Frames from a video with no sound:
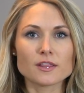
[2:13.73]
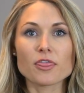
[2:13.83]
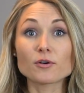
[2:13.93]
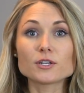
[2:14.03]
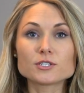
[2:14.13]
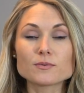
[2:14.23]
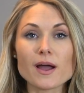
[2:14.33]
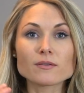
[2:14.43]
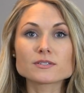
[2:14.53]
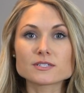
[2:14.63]
32
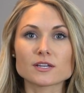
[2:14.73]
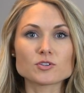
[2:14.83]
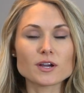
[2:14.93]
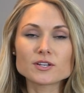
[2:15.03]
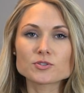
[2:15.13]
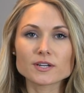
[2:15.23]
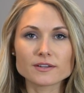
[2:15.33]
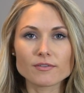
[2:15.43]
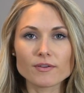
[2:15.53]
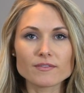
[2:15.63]
ounces. I try and drink
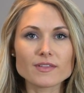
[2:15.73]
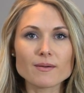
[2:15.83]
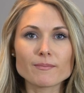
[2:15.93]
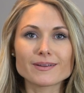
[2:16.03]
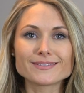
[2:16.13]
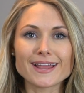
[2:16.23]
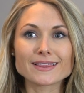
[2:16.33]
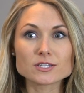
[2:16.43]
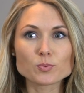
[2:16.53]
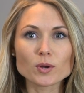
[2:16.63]
3 of them. At
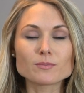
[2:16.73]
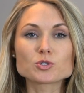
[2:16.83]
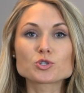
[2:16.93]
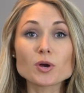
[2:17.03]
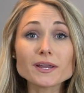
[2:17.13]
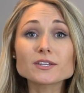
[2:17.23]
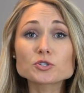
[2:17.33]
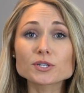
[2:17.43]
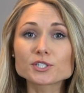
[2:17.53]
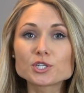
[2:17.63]
this point I'm just trying to
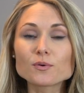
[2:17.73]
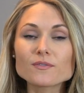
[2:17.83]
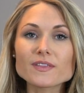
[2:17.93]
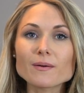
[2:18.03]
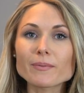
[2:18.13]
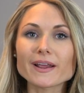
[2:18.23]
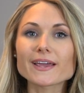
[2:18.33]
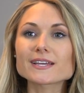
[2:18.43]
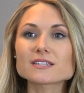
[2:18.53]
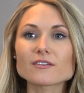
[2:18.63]
drink 2 of them, but I
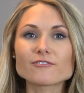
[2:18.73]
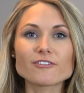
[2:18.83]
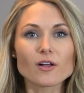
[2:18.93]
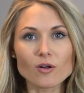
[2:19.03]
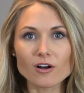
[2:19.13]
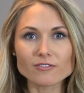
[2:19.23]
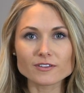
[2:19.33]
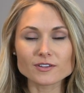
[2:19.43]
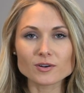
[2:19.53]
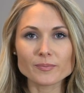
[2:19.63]
guess I fell off a
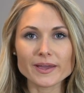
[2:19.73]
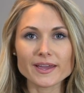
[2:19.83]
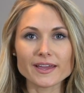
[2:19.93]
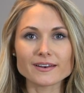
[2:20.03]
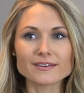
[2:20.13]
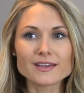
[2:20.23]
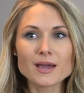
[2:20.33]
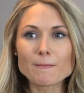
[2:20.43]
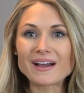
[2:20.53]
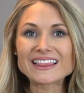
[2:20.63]
little bit and
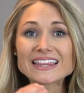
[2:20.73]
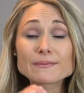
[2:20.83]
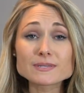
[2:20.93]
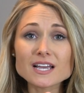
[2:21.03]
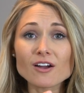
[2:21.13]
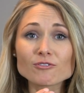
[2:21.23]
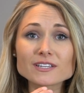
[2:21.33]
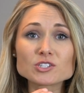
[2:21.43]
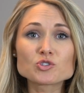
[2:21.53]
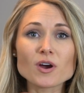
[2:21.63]
my lips got
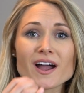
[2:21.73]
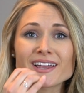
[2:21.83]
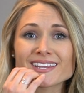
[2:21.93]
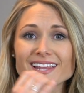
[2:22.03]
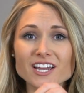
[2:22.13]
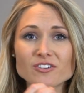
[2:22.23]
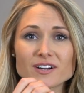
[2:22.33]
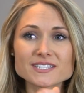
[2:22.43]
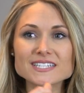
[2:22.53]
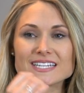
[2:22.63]
really dry and like
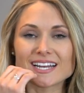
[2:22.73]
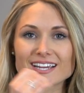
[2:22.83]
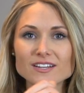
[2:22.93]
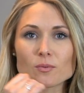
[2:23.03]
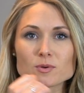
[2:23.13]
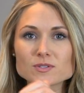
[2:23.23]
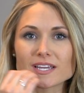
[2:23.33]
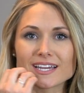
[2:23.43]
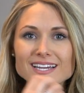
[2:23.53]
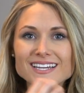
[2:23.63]
crusty, and I could almost
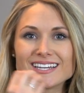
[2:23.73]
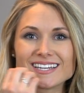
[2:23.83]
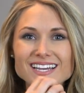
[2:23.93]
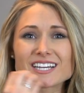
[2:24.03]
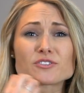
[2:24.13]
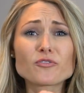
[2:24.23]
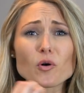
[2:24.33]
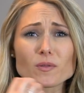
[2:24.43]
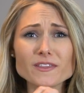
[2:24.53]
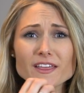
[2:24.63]
like
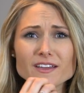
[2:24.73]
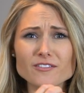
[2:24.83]
exfoliate